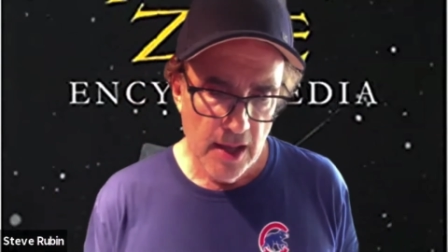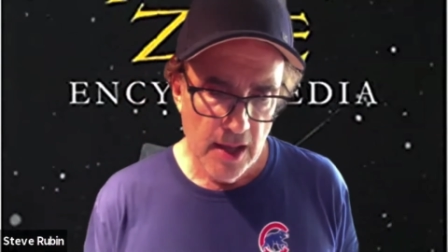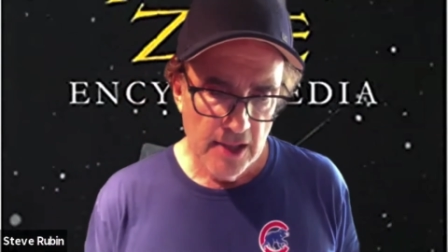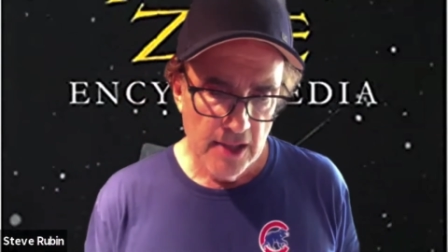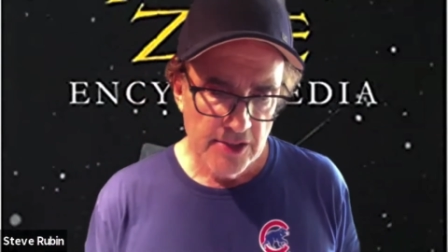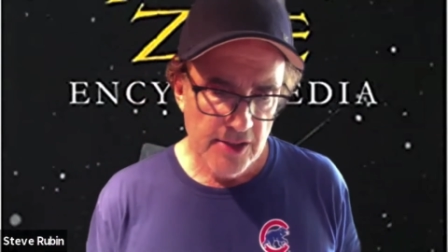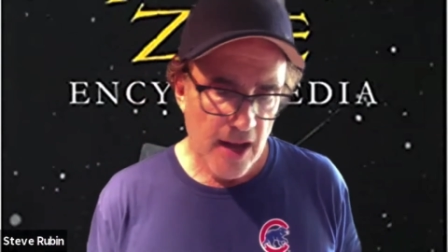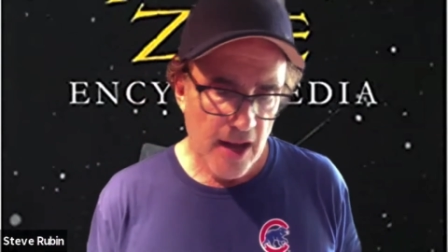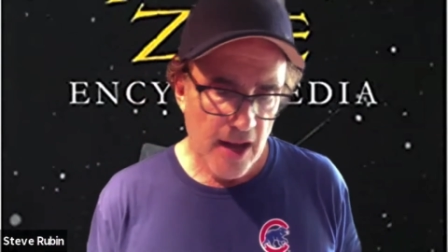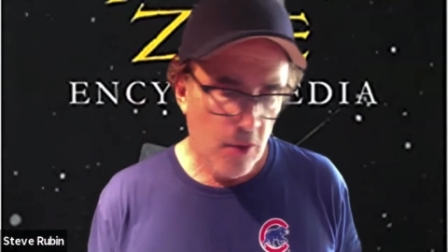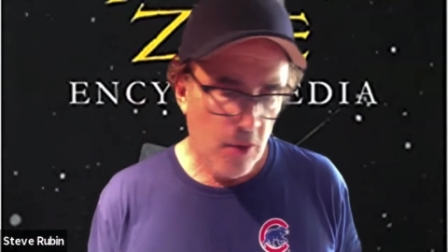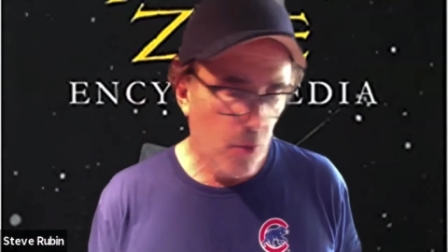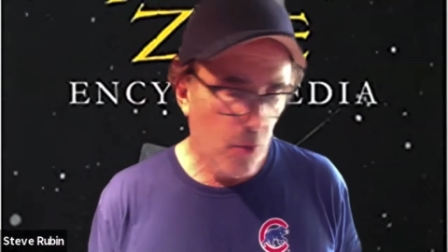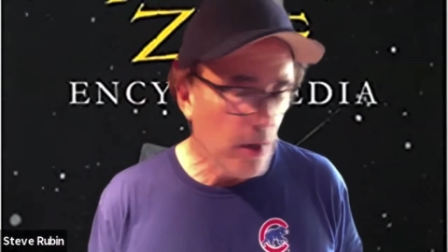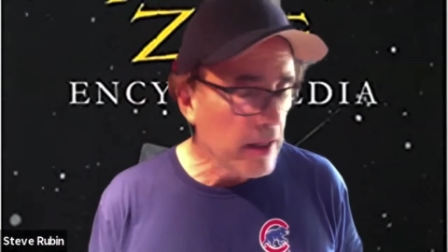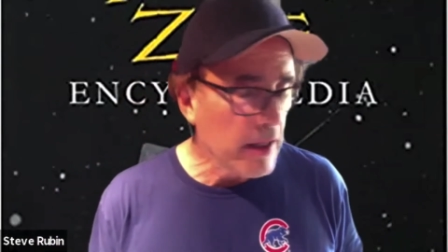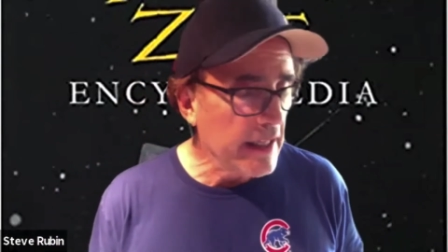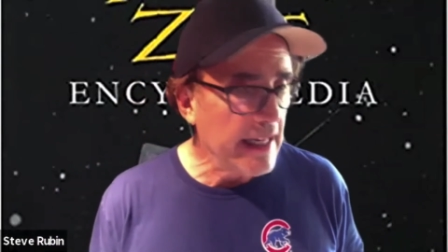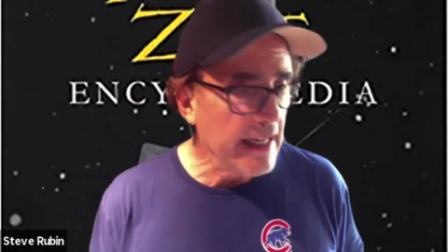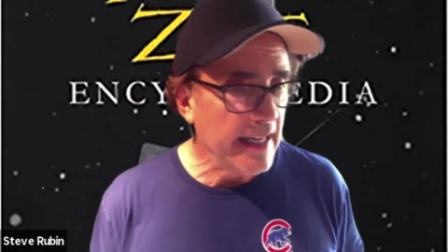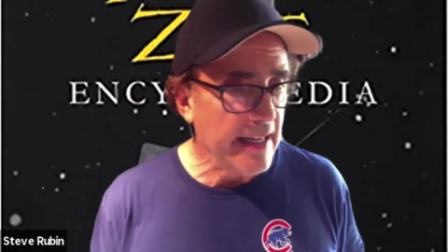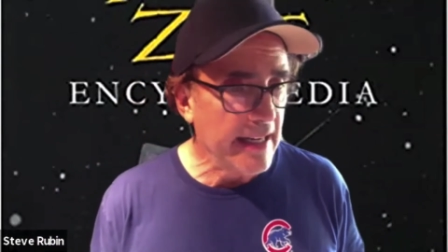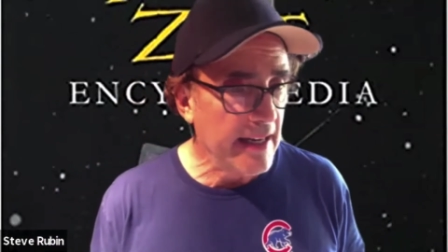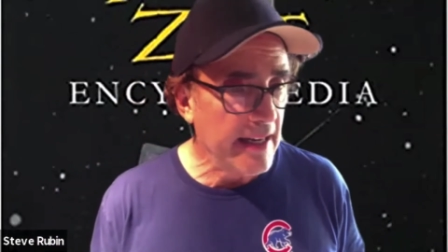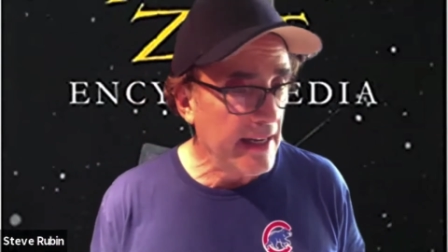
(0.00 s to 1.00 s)
It's not really
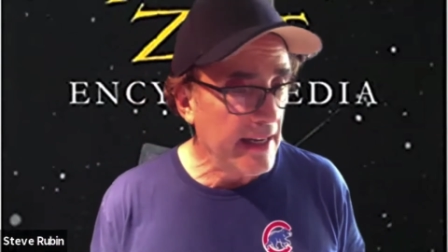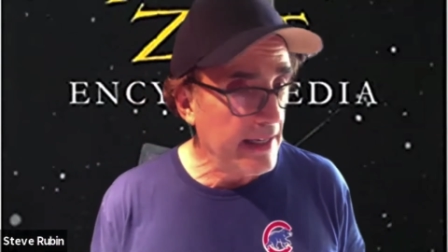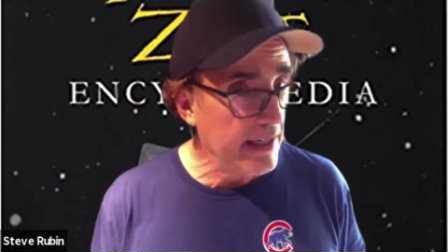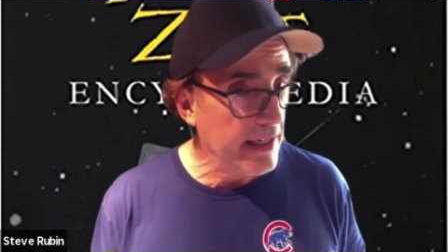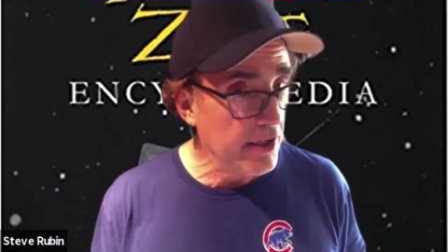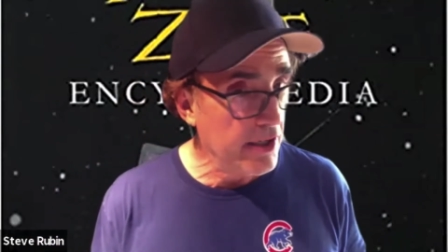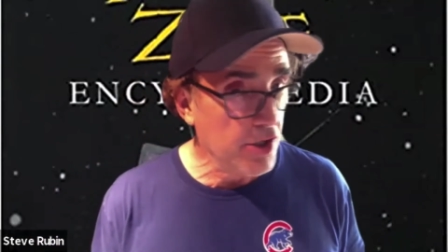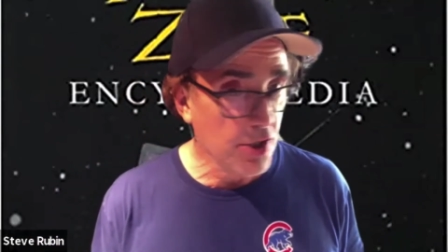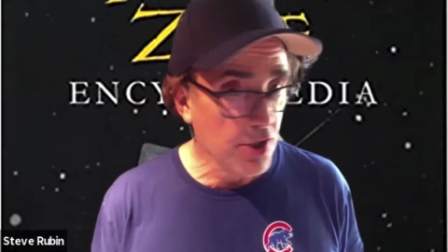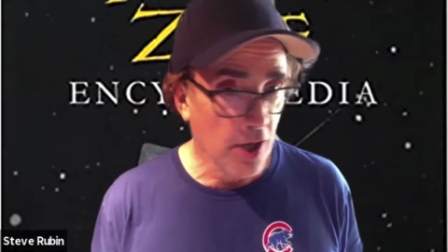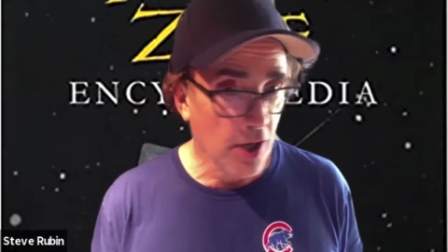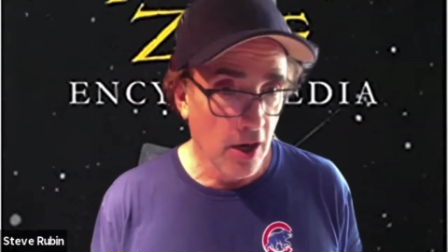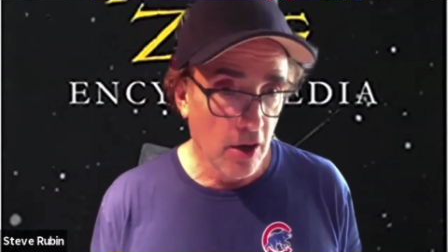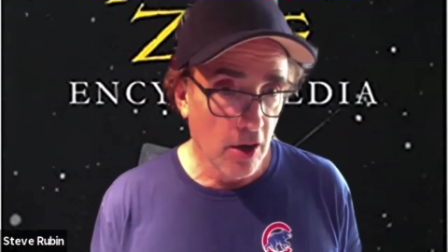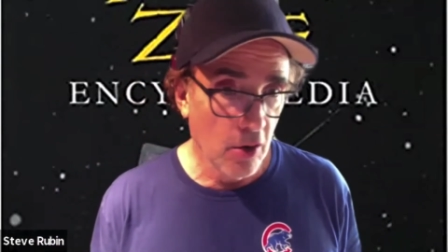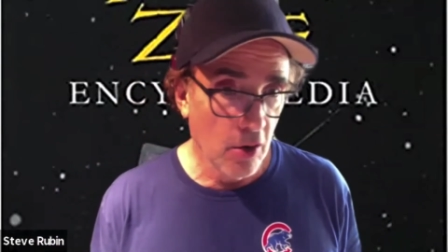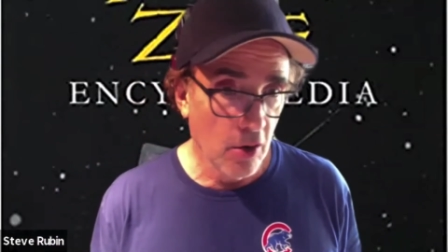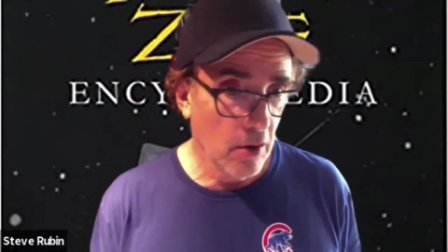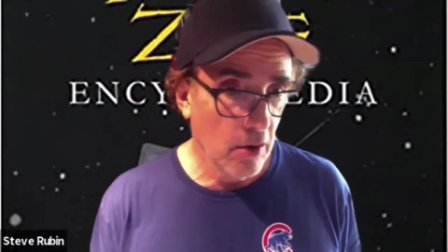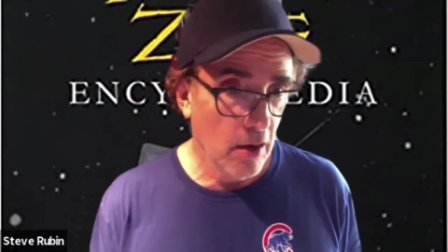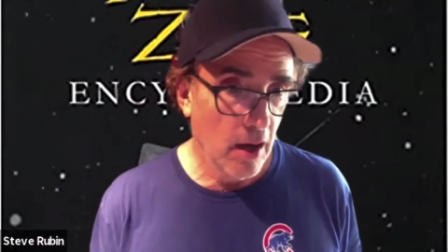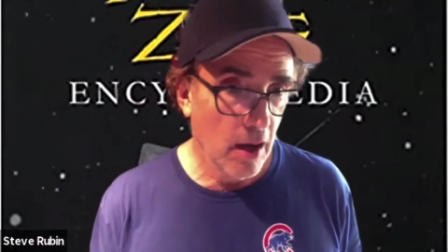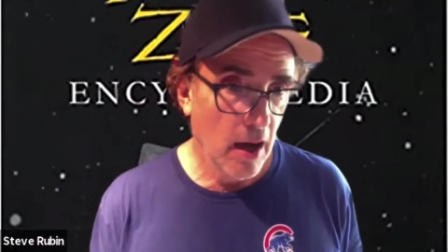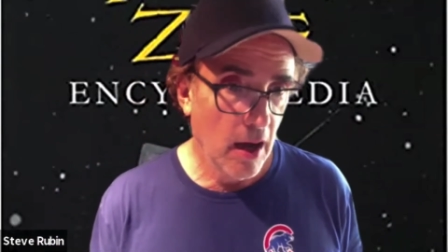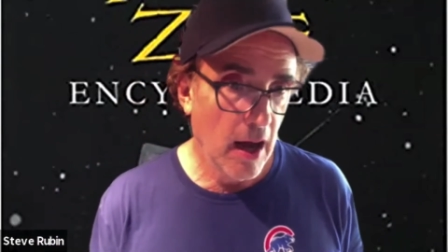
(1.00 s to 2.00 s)
a kiddie show.
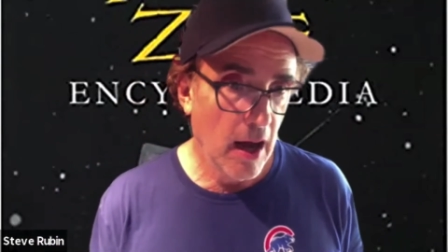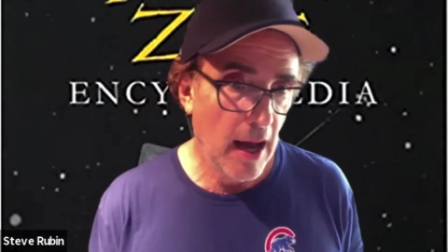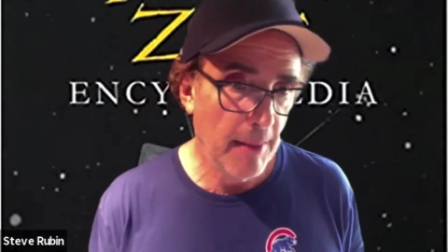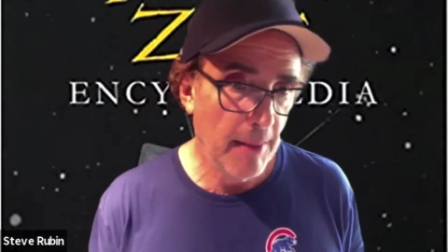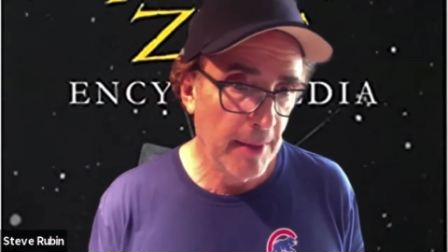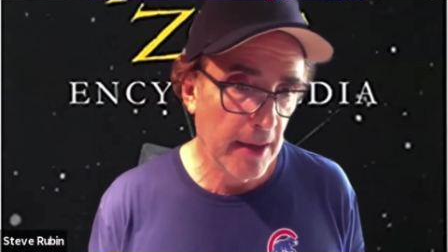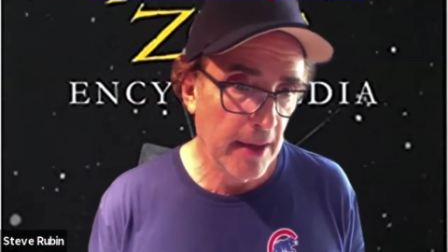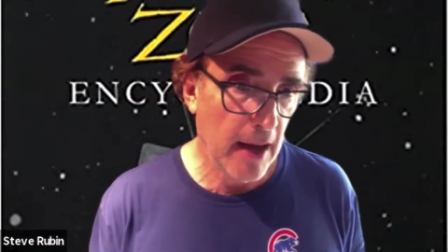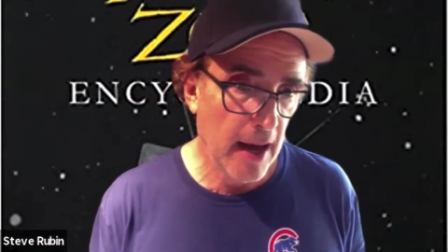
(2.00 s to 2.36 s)
I mean,